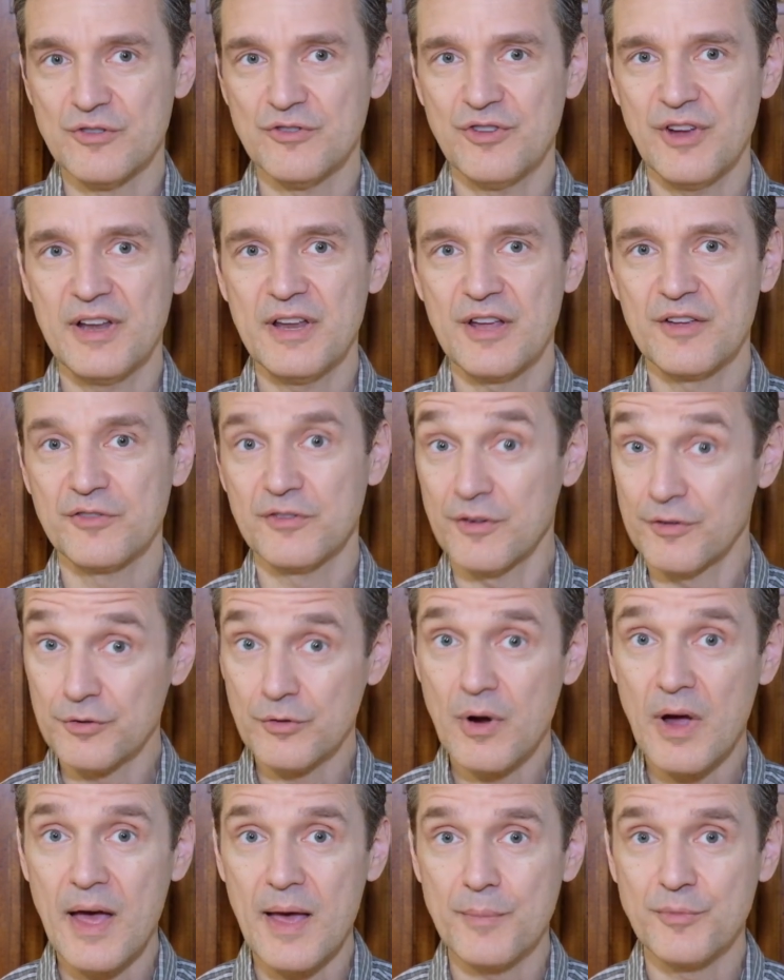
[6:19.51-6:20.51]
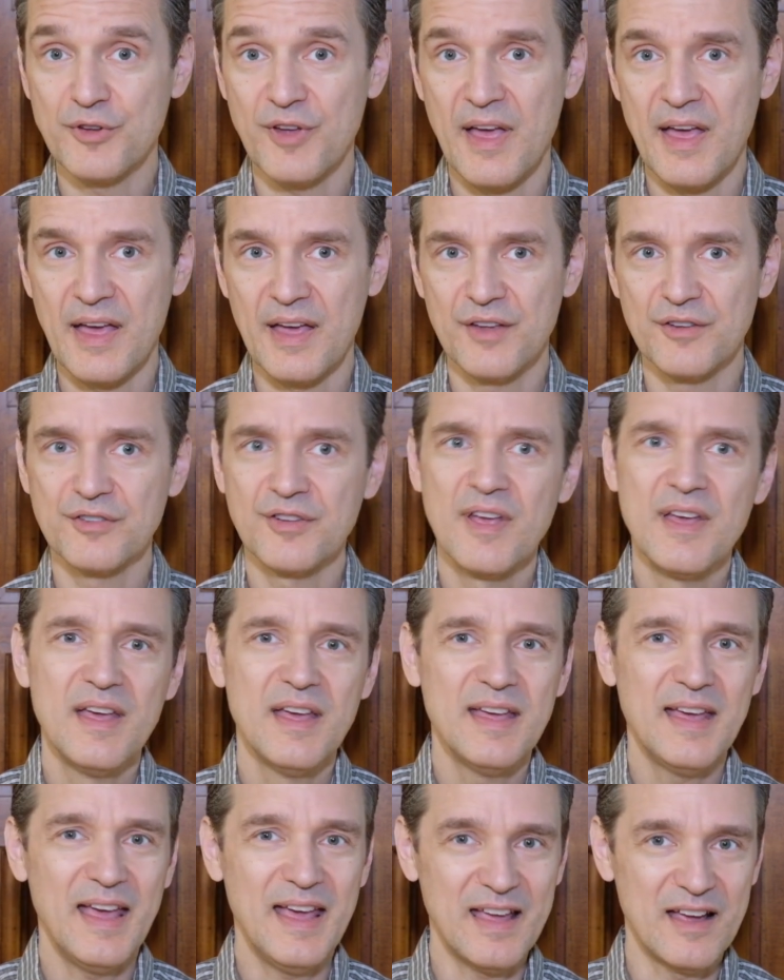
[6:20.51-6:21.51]
Jennings describes as
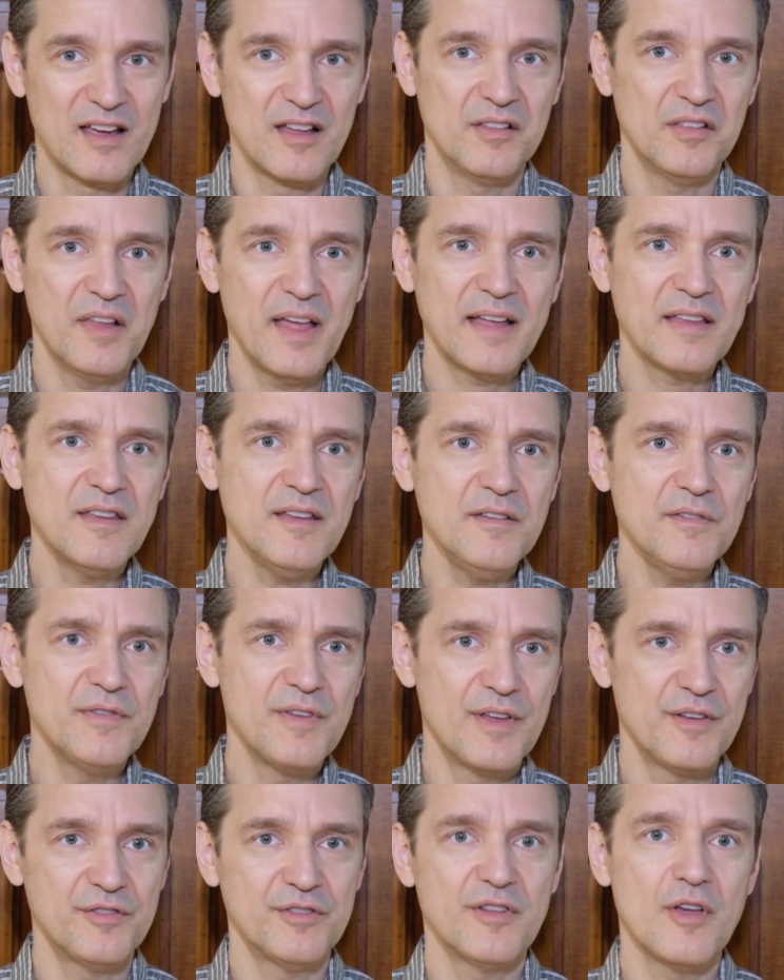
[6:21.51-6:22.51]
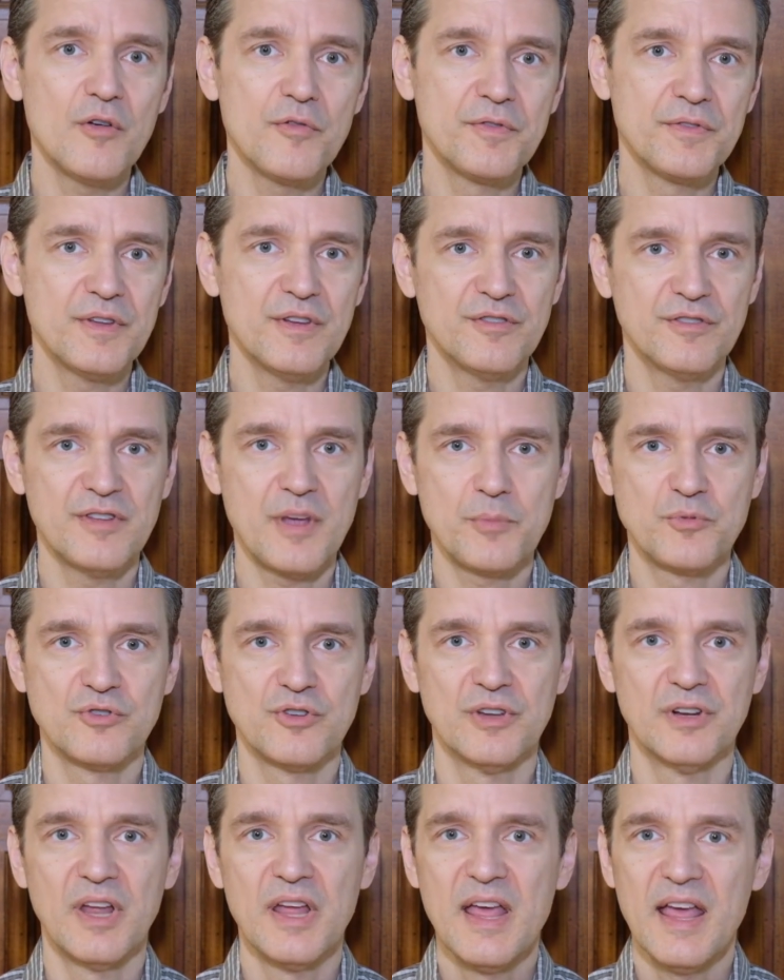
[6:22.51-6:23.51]
a collective
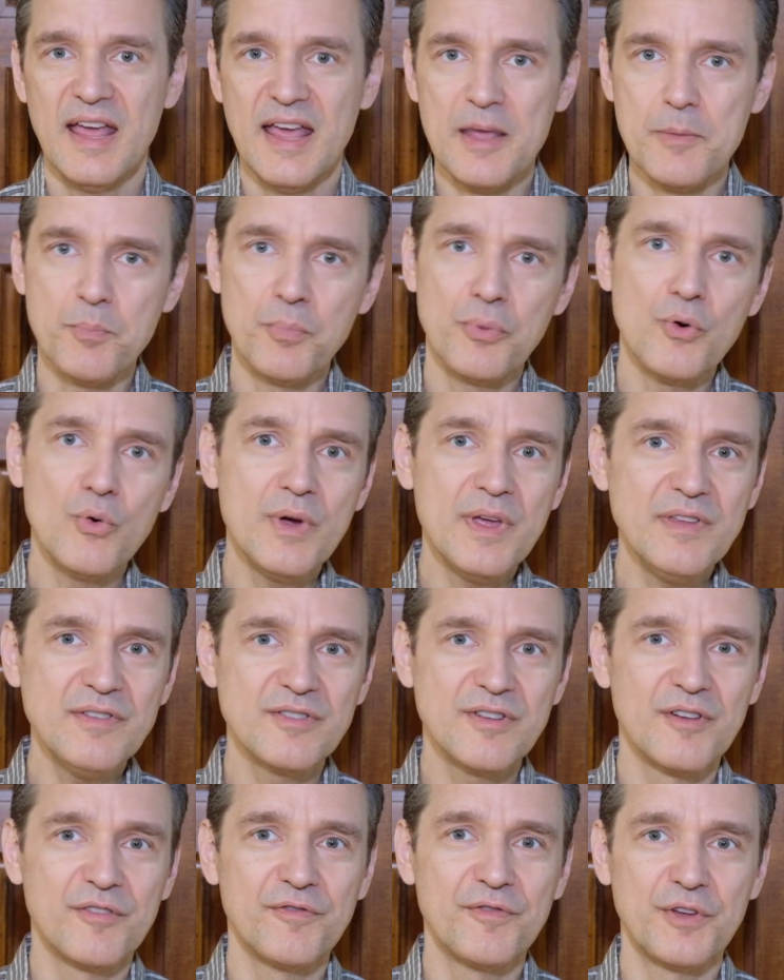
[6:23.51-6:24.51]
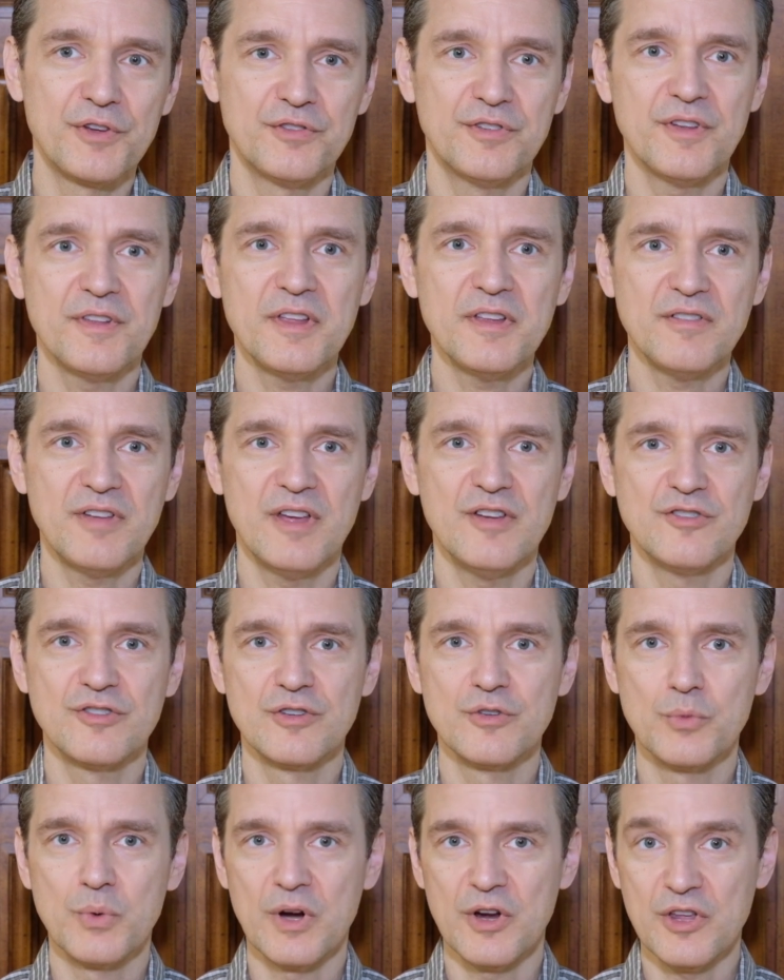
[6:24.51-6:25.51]
self-deception, a point of
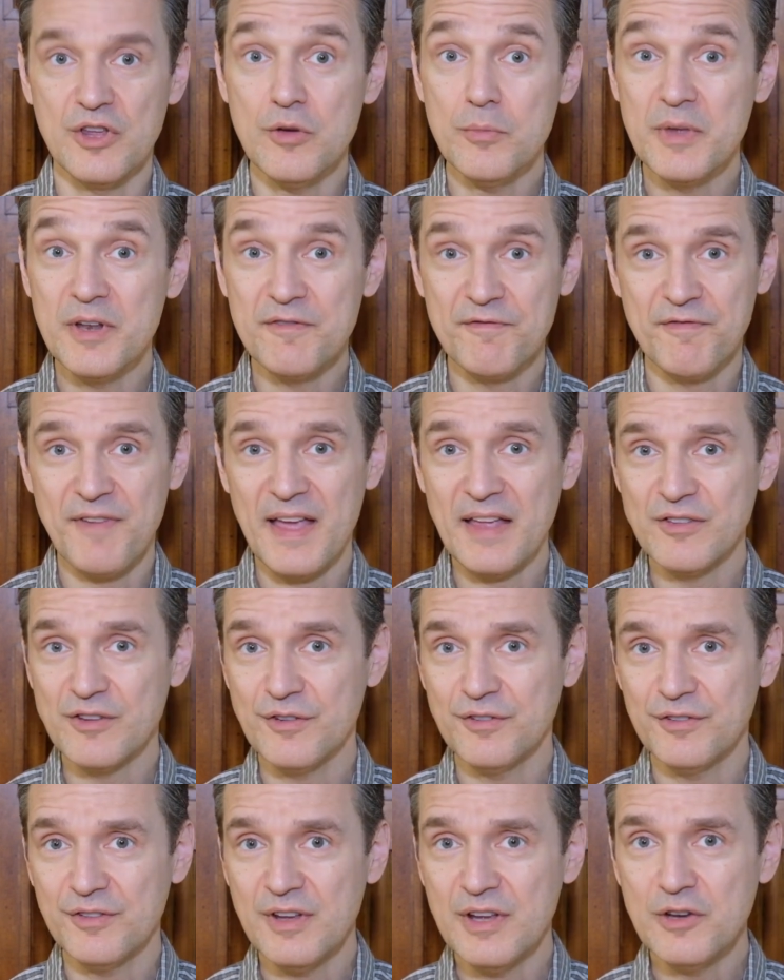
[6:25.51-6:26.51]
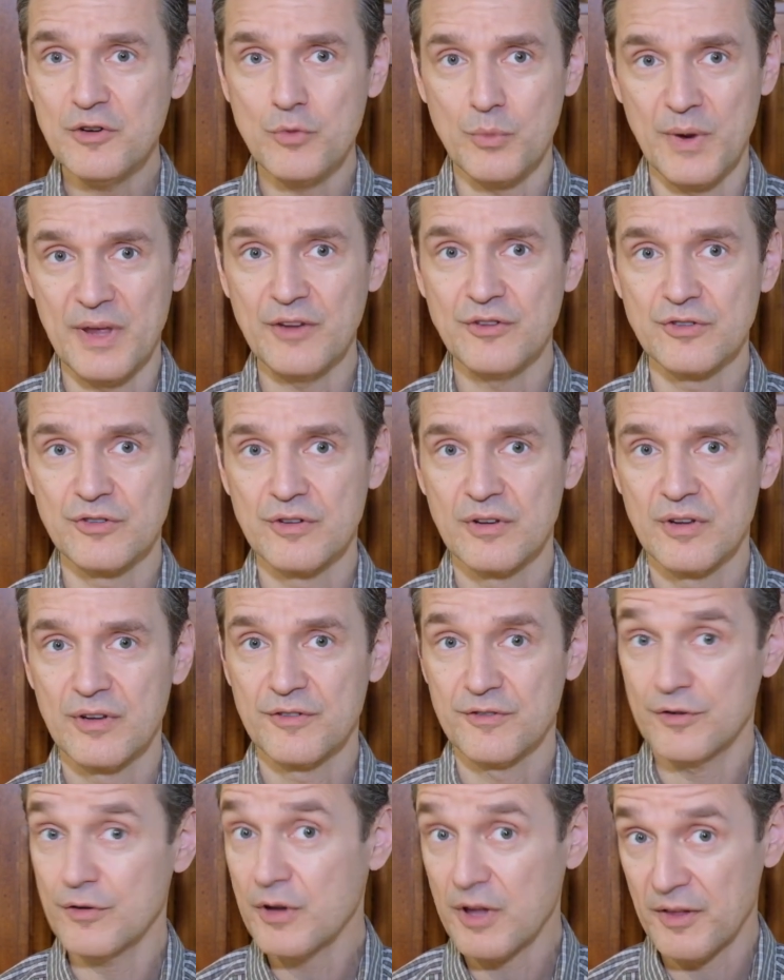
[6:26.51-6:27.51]
facilitation where human fantasy and wish,
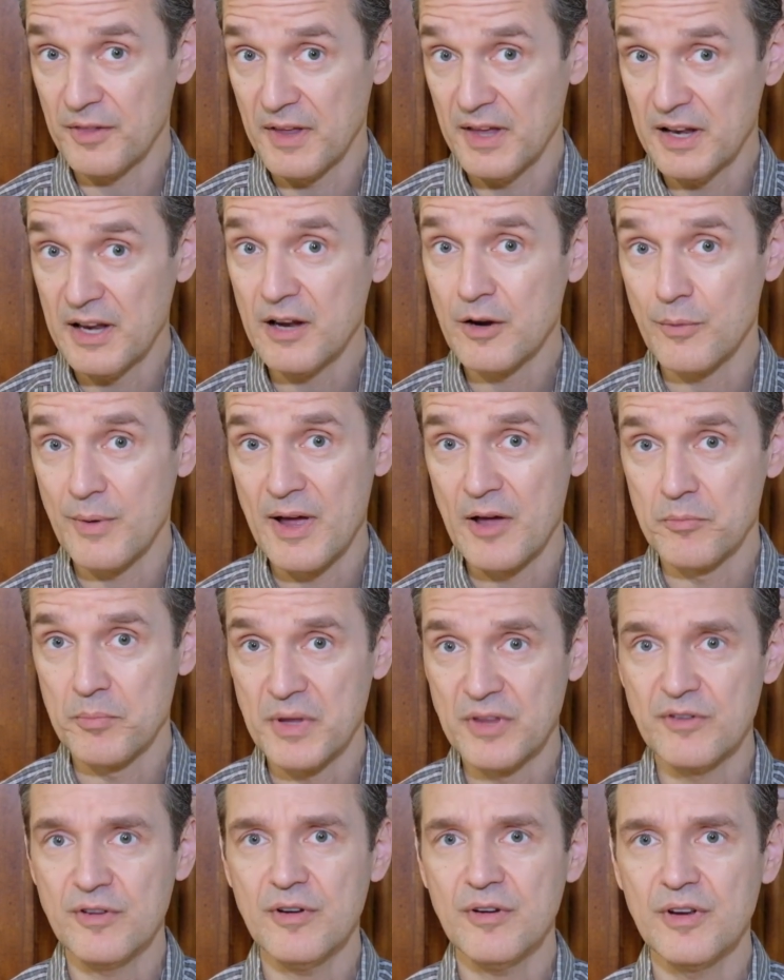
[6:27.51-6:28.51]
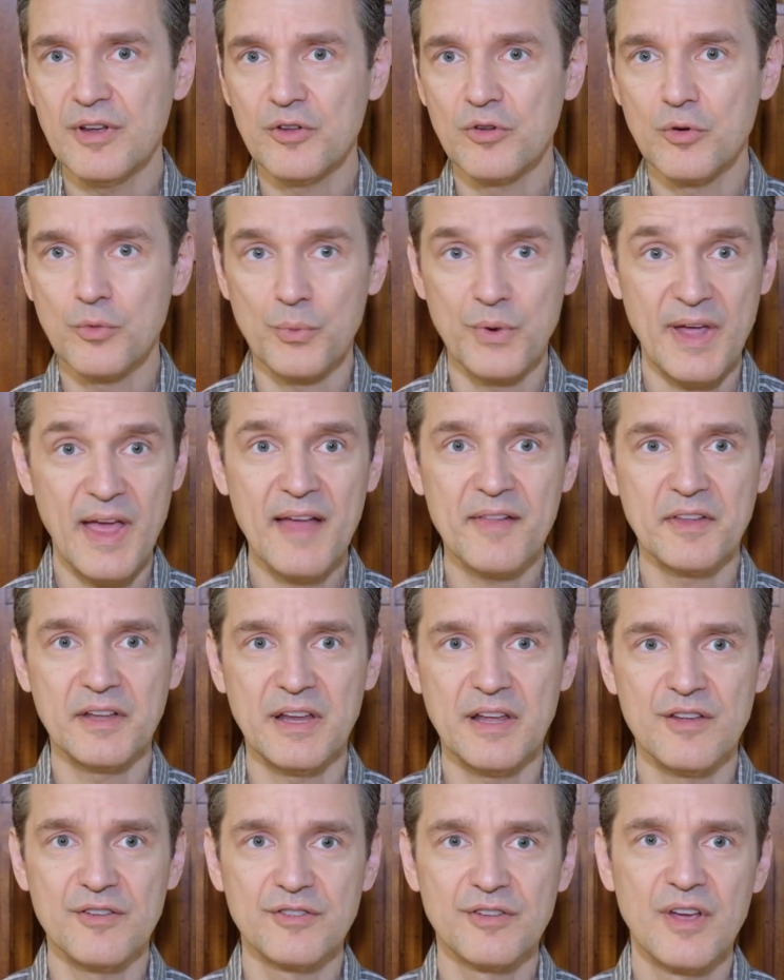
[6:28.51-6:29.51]
circulating around material
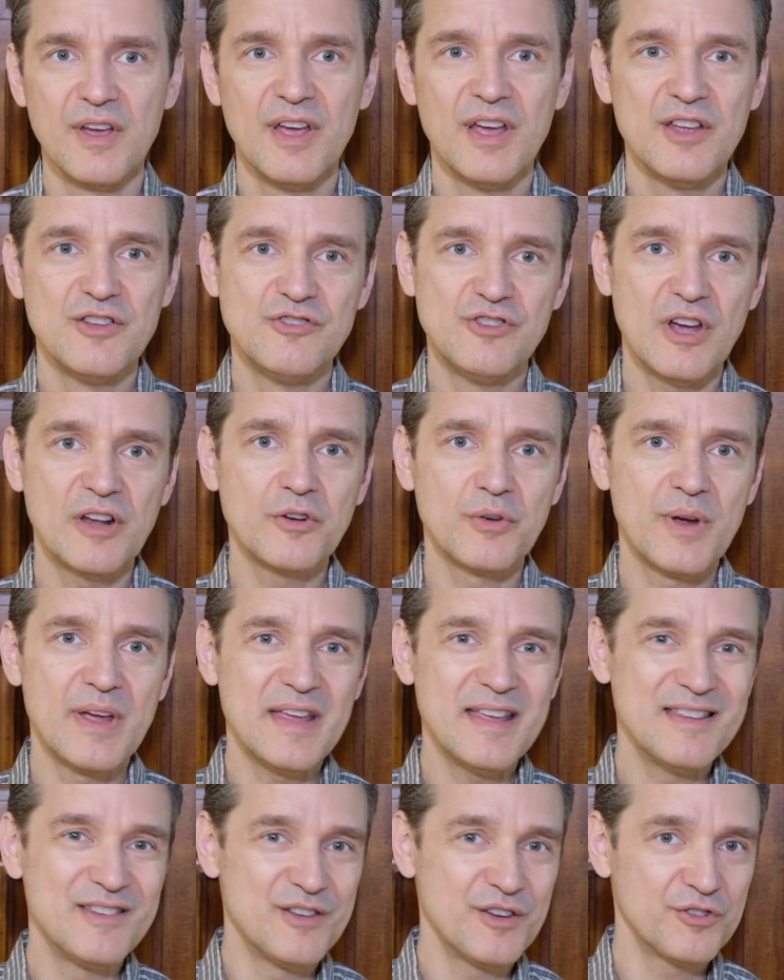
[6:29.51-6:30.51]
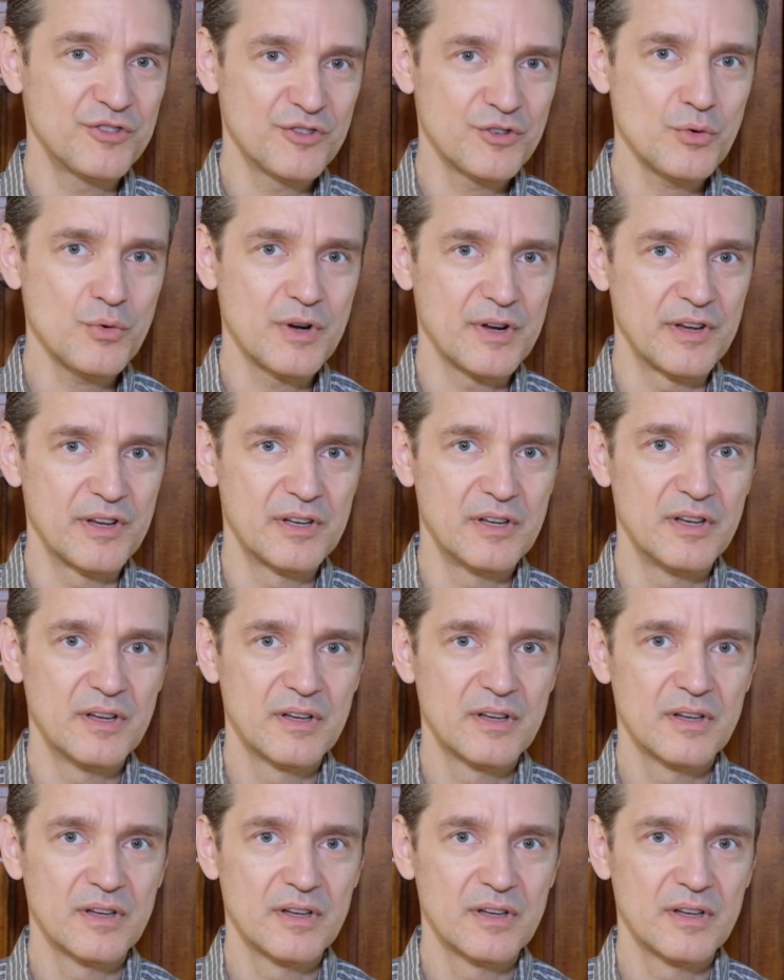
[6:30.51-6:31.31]
realities, generate distorted